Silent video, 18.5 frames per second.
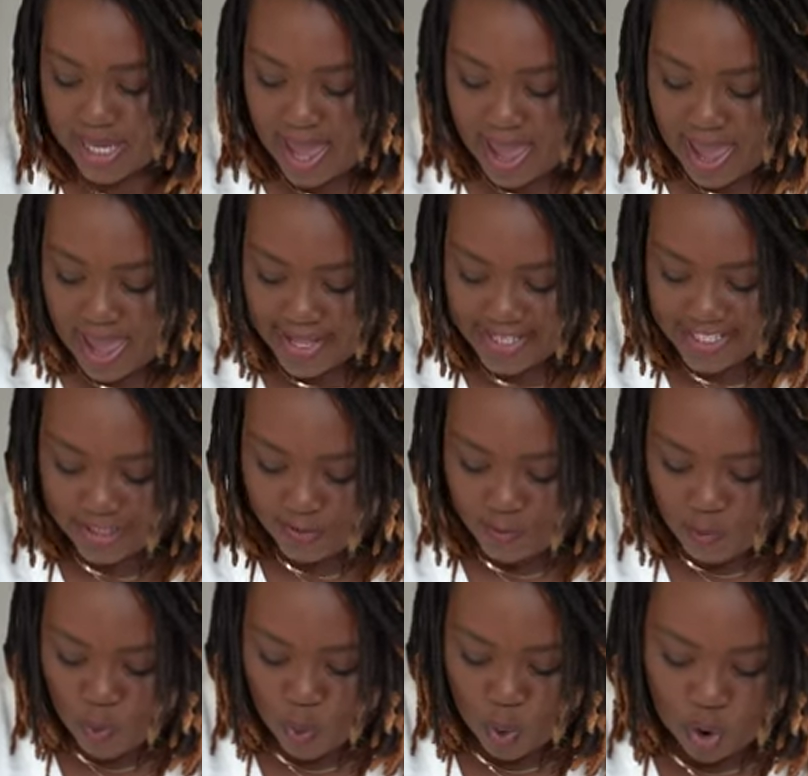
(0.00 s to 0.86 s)
to add
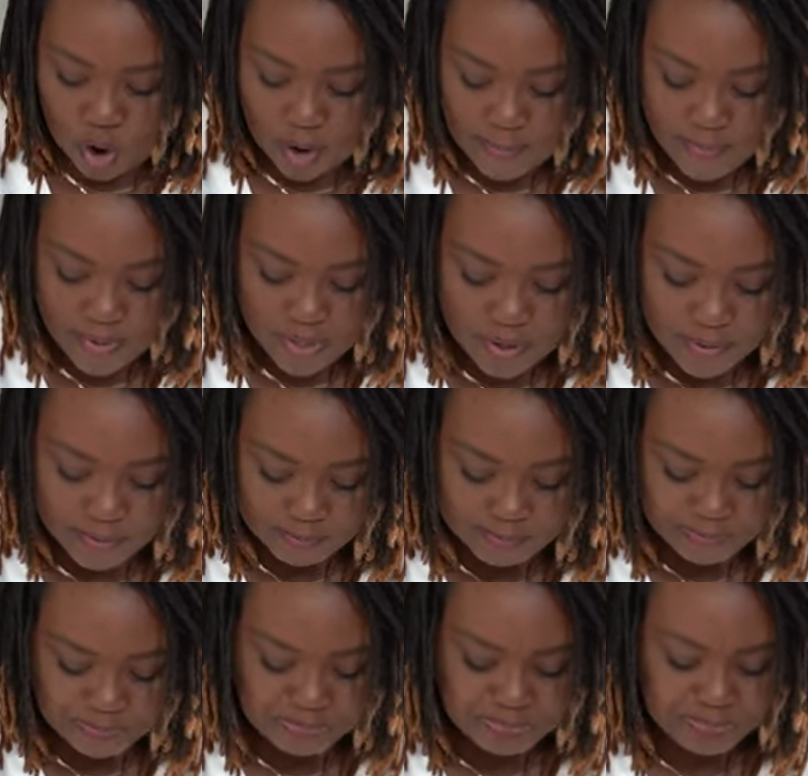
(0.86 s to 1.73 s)
some warmth.
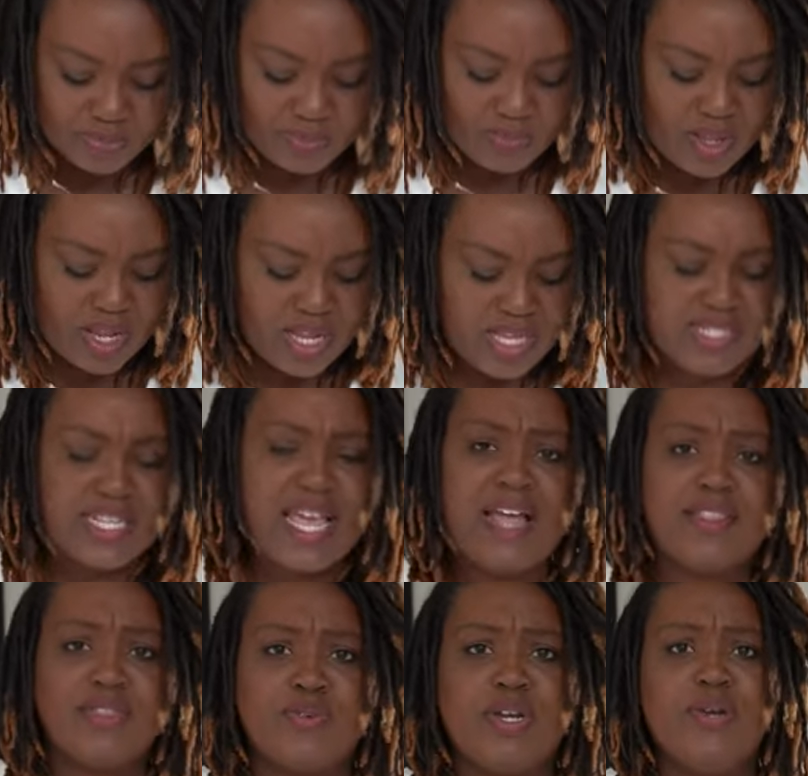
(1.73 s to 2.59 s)
It's
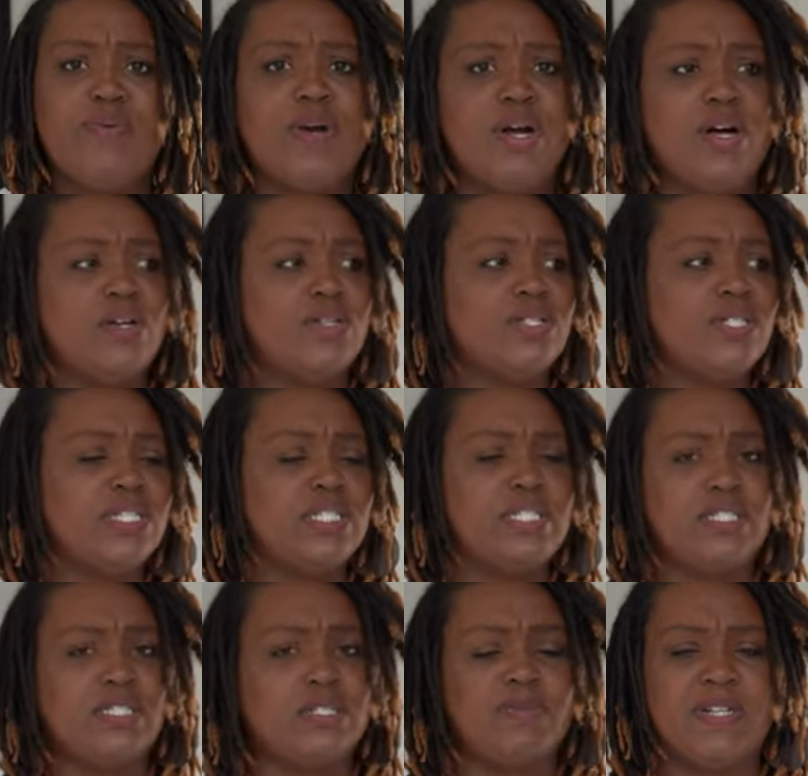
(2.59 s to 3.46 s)
got 3 rows, so
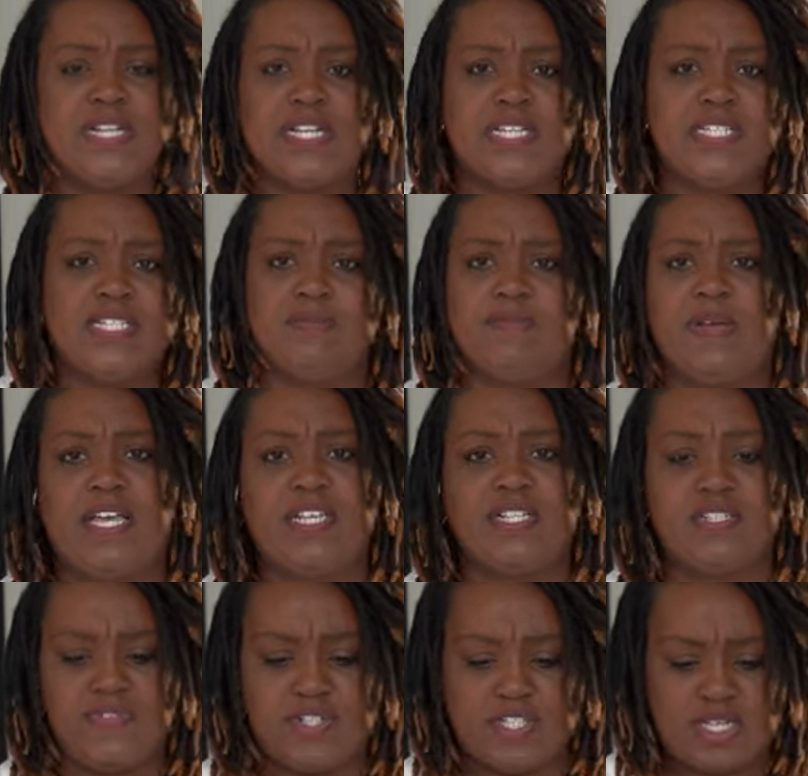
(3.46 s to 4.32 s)
this is plenty of
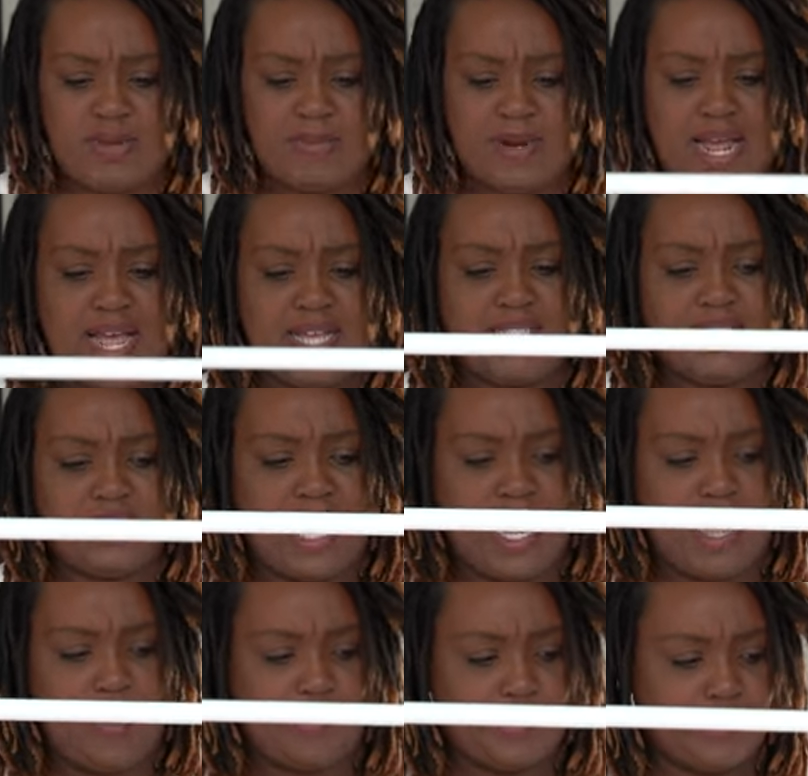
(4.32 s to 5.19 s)
space for Tim and I's
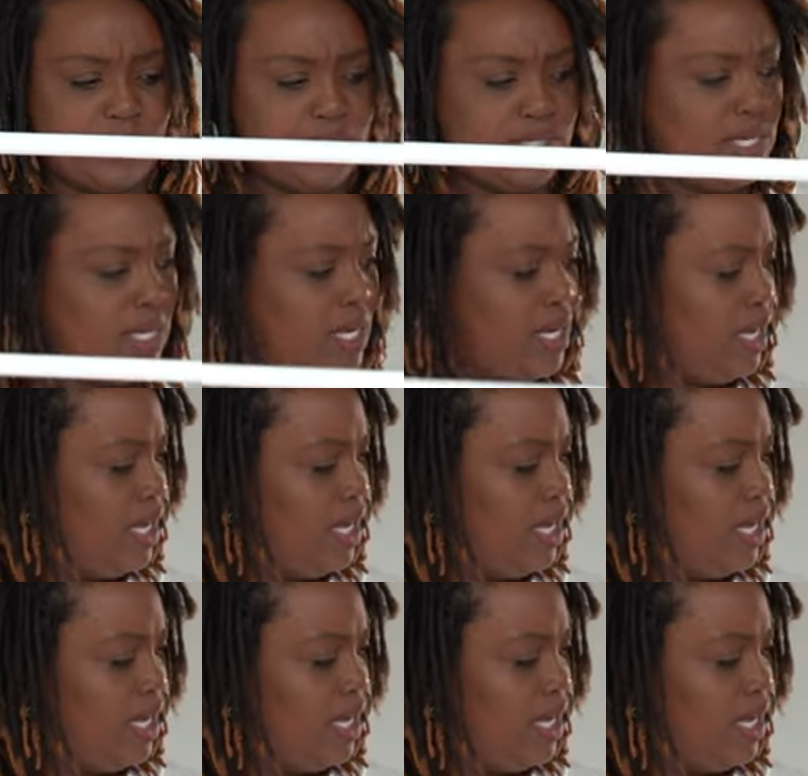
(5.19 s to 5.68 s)
towels.